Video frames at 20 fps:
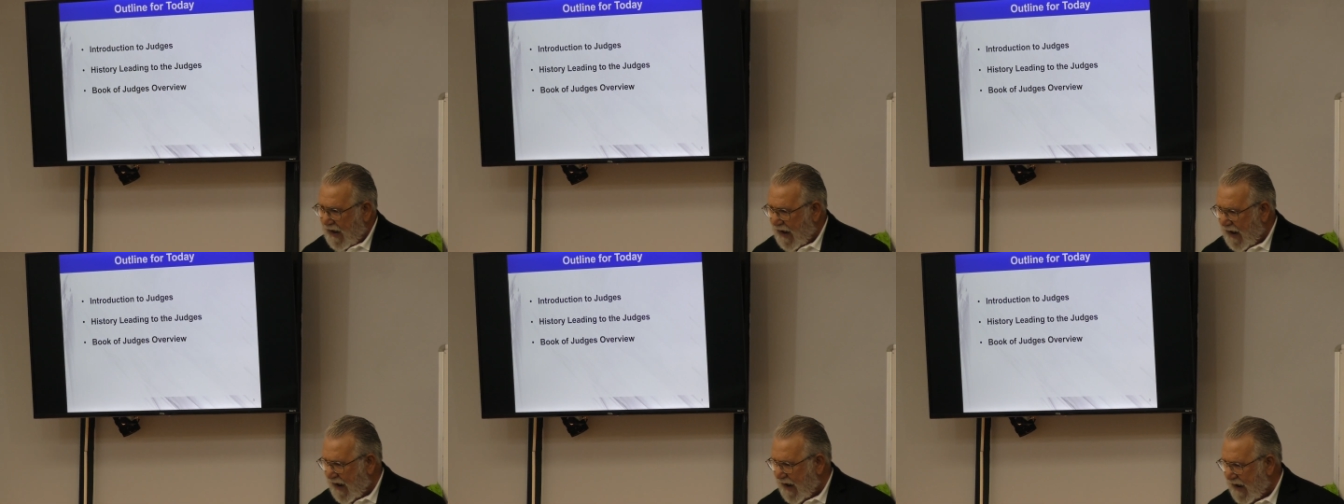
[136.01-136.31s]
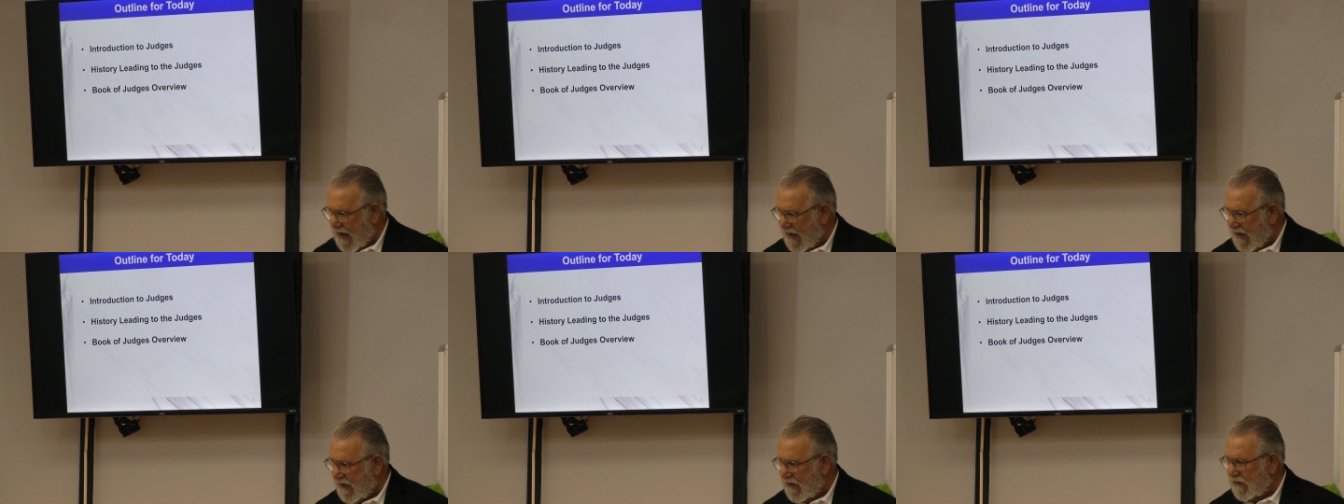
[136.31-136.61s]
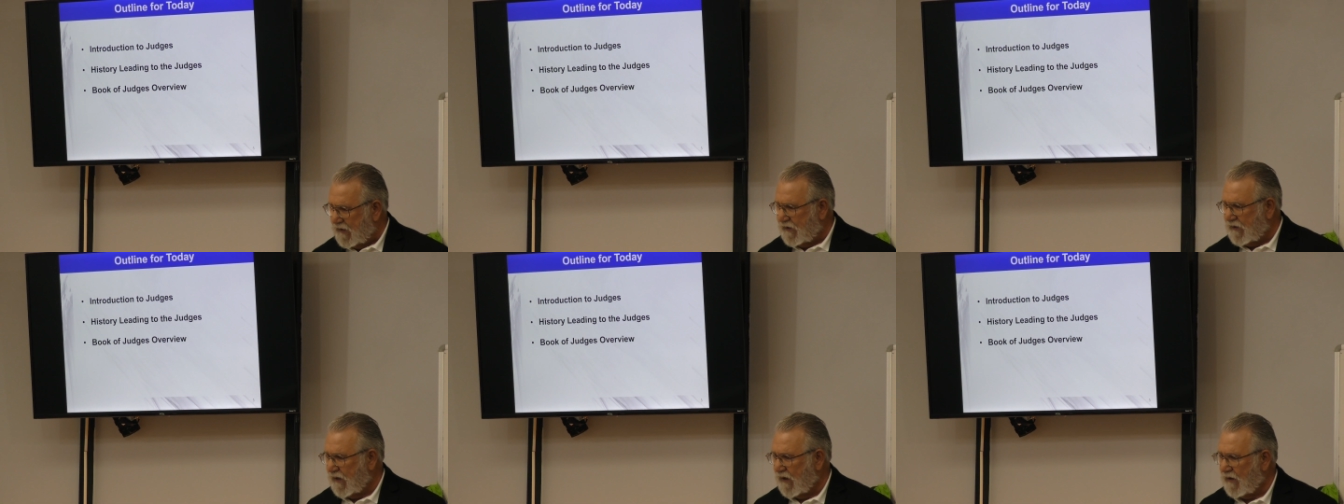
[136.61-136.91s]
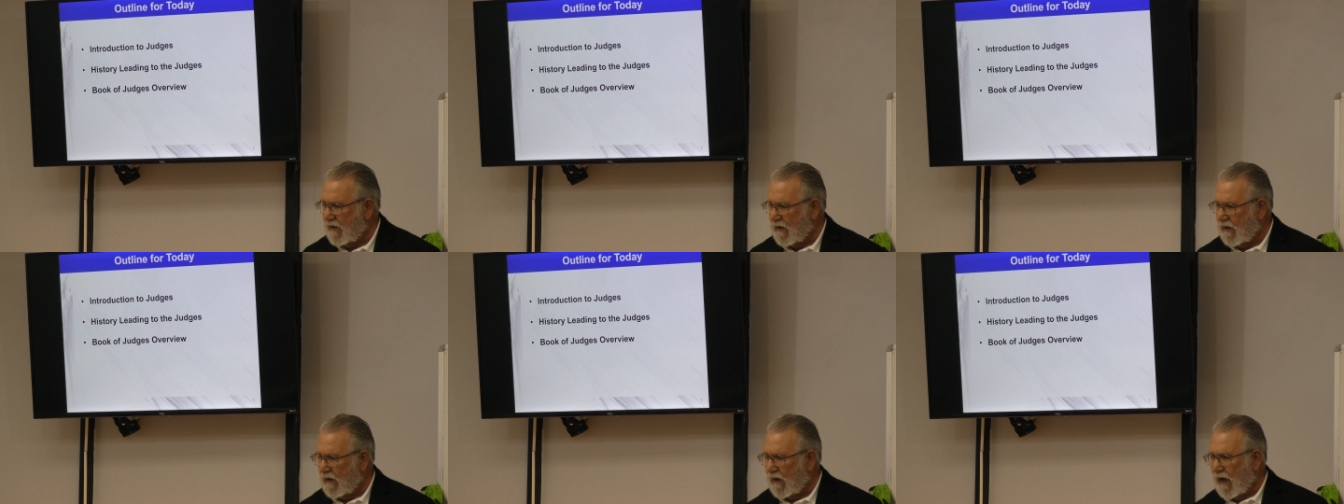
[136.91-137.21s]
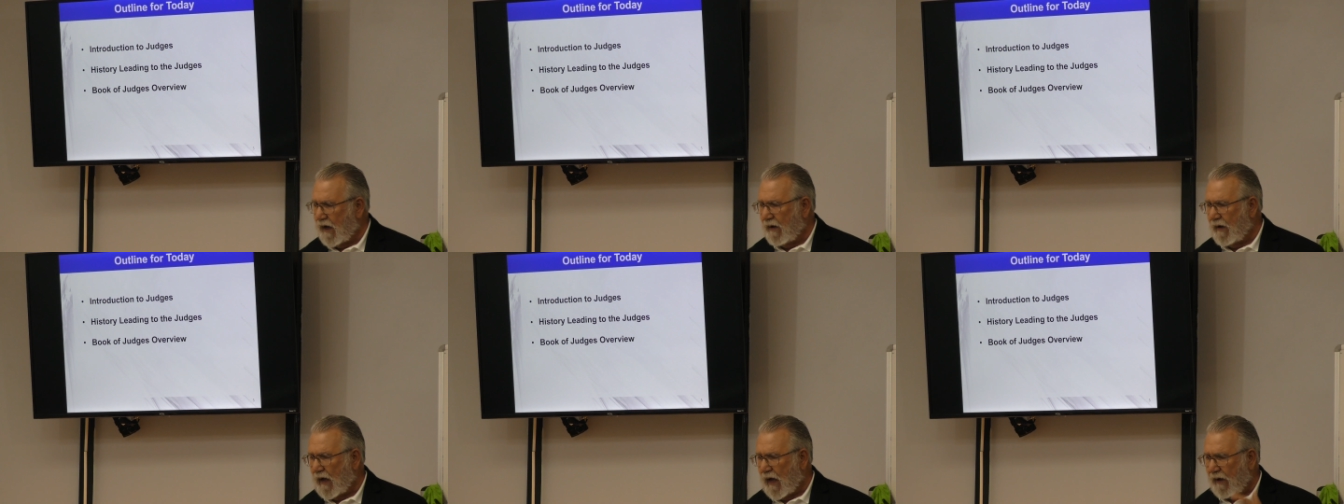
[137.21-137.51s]
and
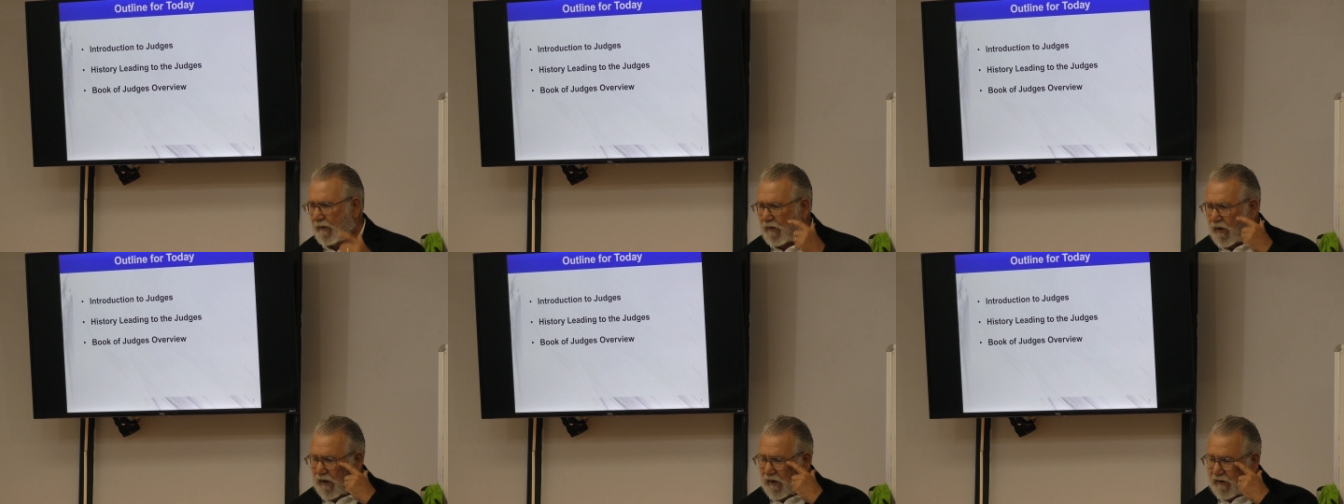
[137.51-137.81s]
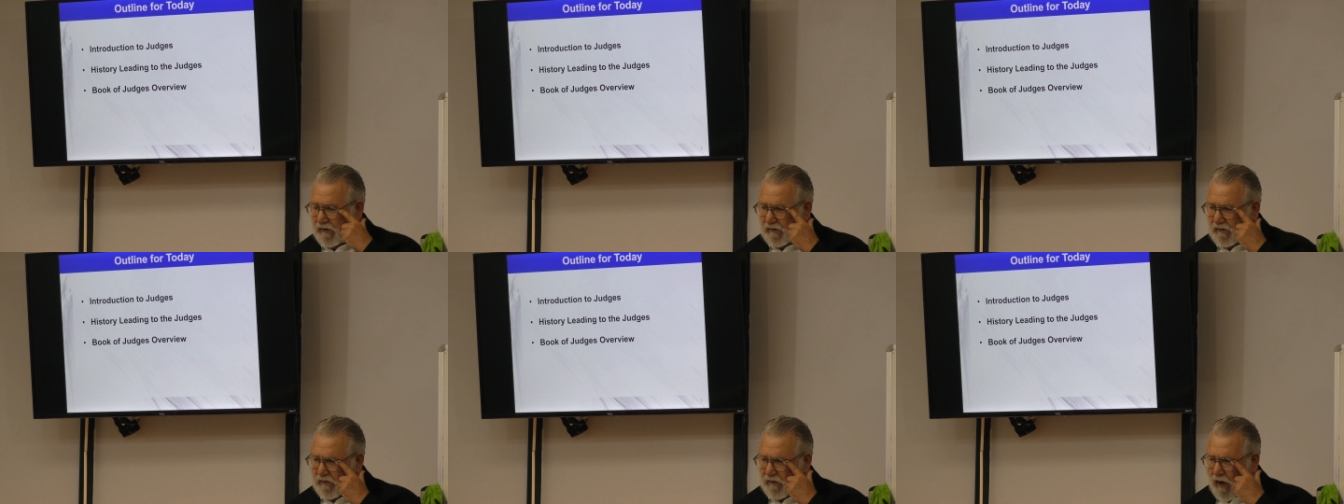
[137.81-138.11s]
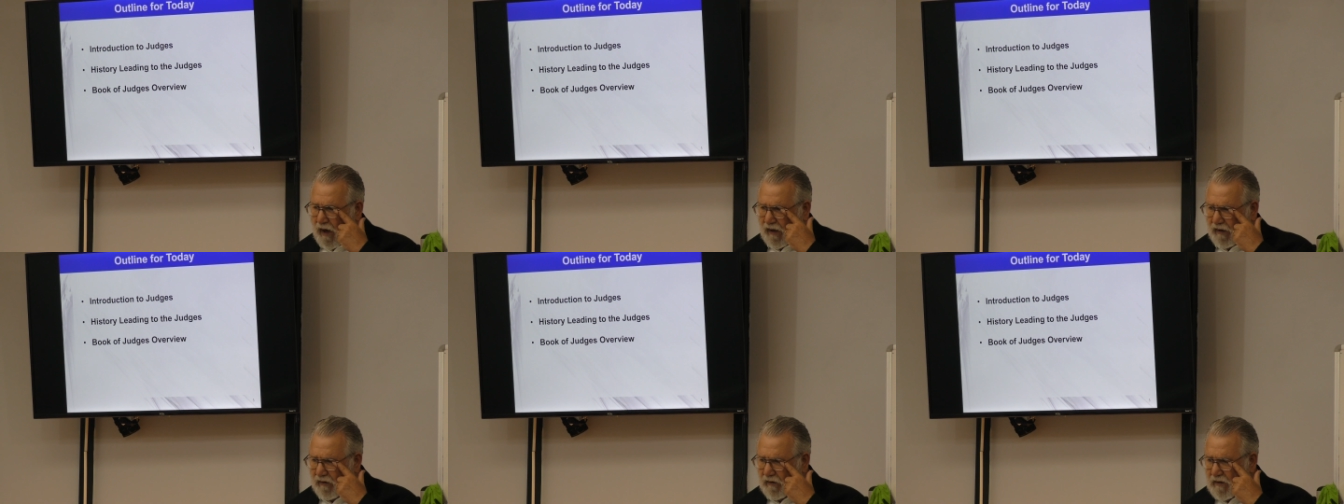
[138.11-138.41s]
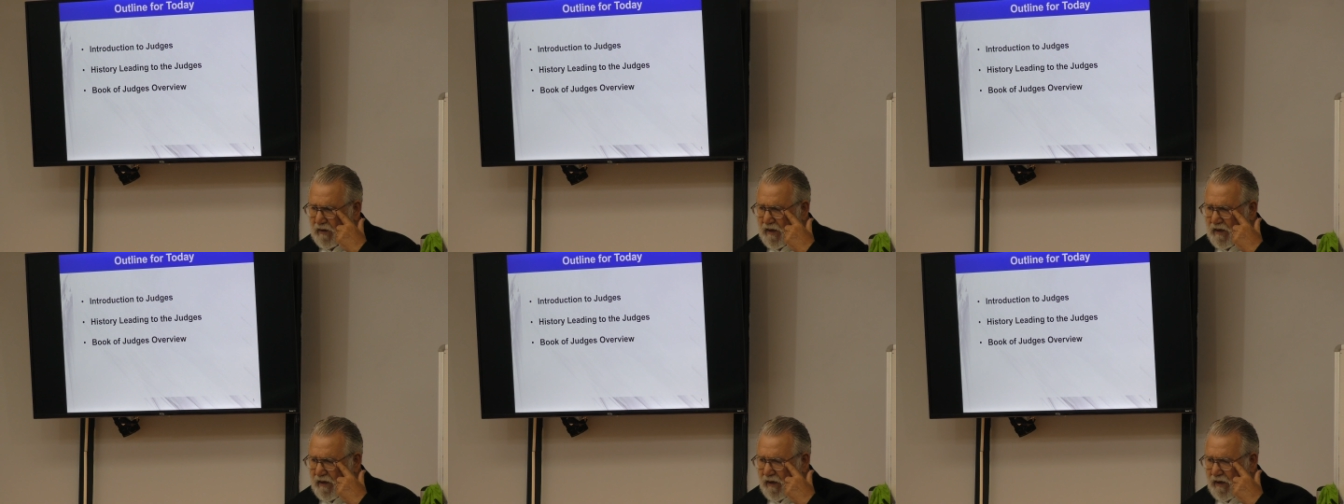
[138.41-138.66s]
I'm going to talk,